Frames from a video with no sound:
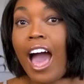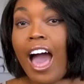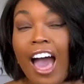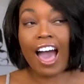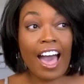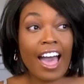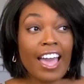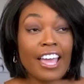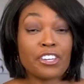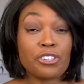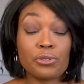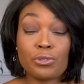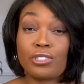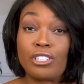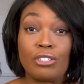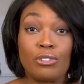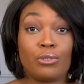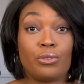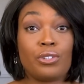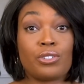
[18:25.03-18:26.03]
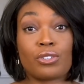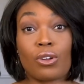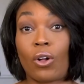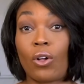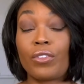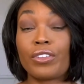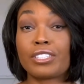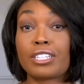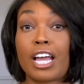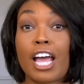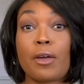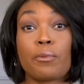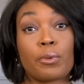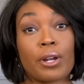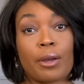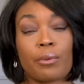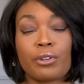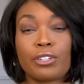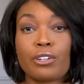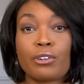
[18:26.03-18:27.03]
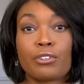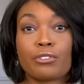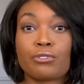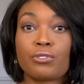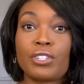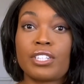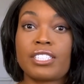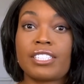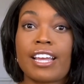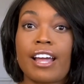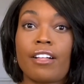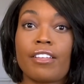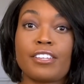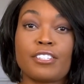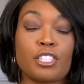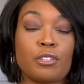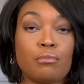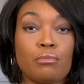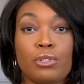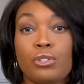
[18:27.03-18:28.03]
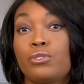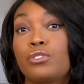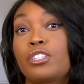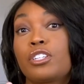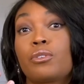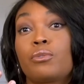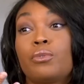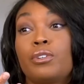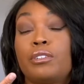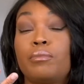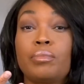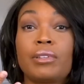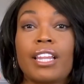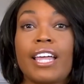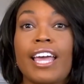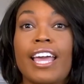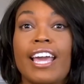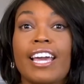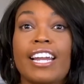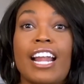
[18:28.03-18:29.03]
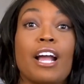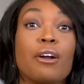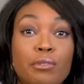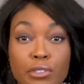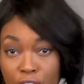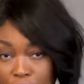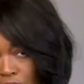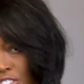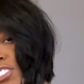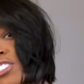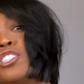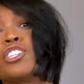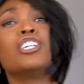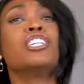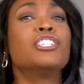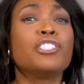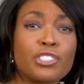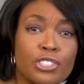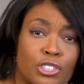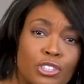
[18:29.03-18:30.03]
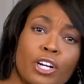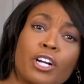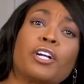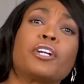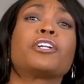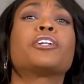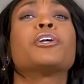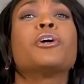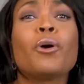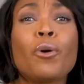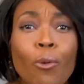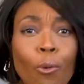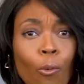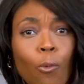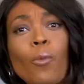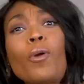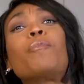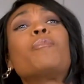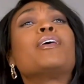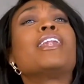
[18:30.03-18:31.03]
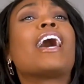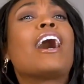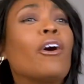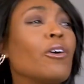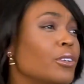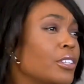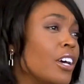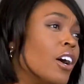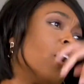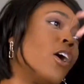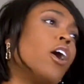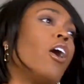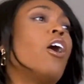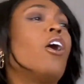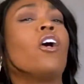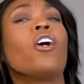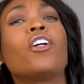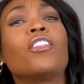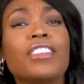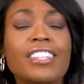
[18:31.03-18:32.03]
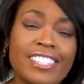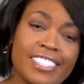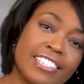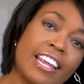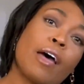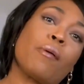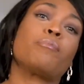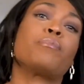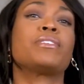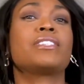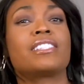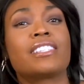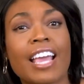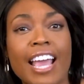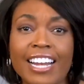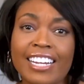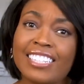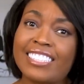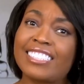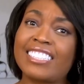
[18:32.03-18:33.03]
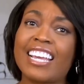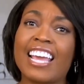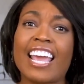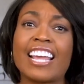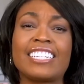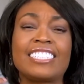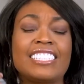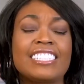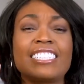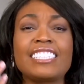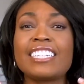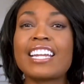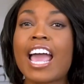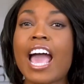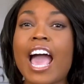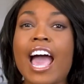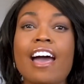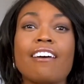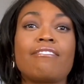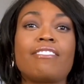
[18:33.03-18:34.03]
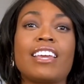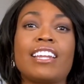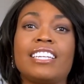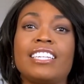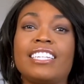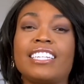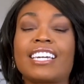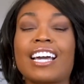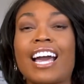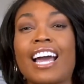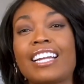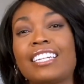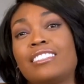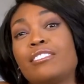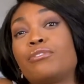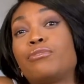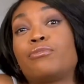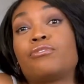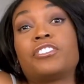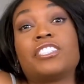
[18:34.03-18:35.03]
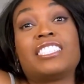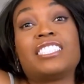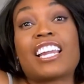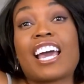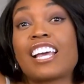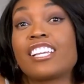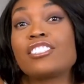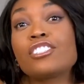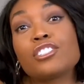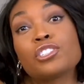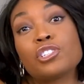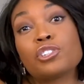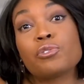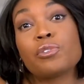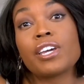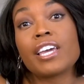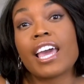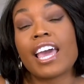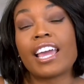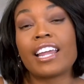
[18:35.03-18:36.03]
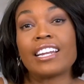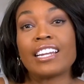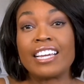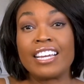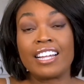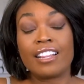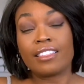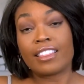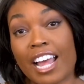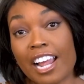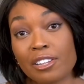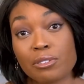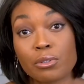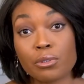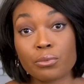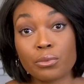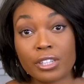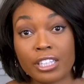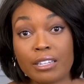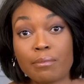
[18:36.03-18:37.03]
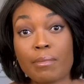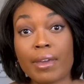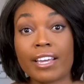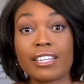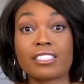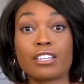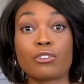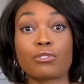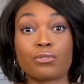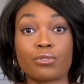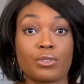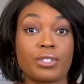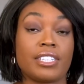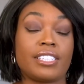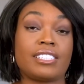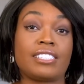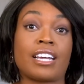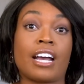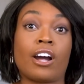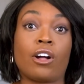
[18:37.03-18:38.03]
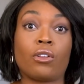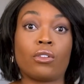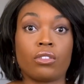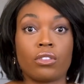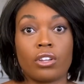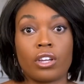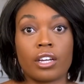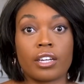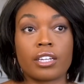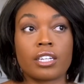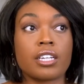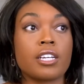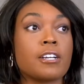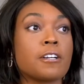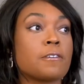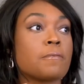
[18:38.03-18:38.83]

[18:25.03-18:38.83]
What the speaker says: I used to do this all the time when I would go to freestyle, is the music would play and I would just start whipping out all the steps, and it didn't have any kind of finesse to it, and that's what really makes a freestyle look